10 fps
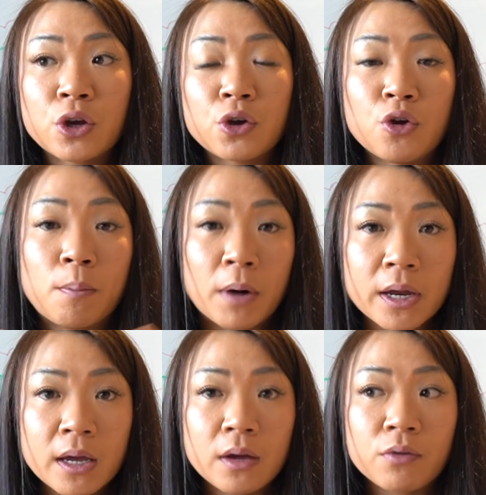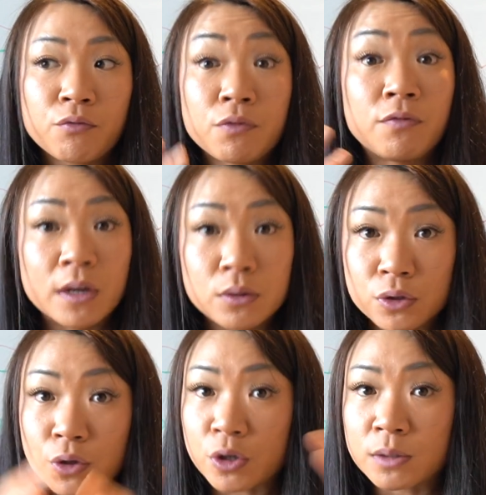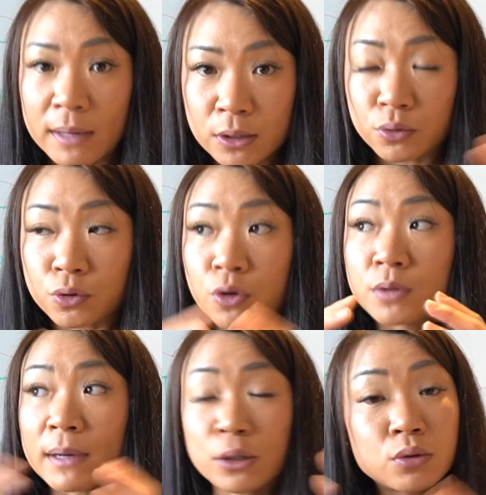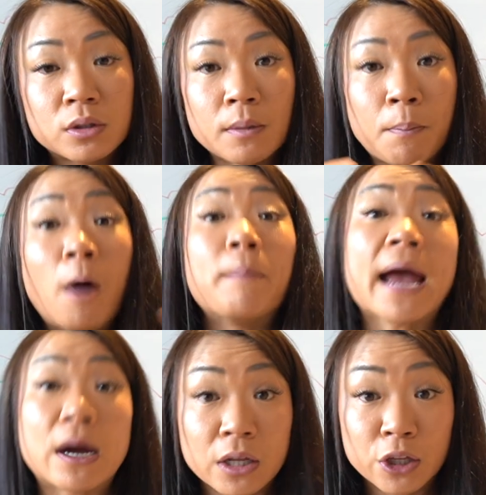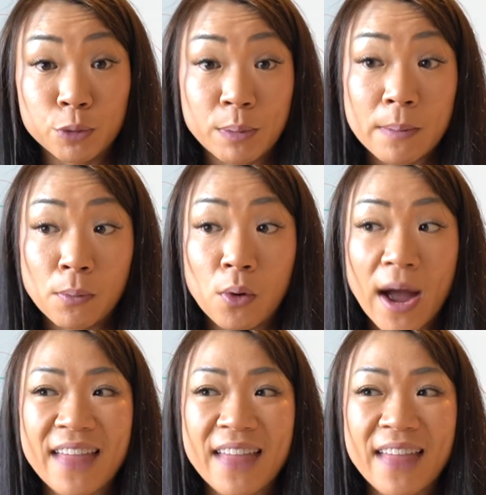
your body reveals those muscles pop out a little bit more,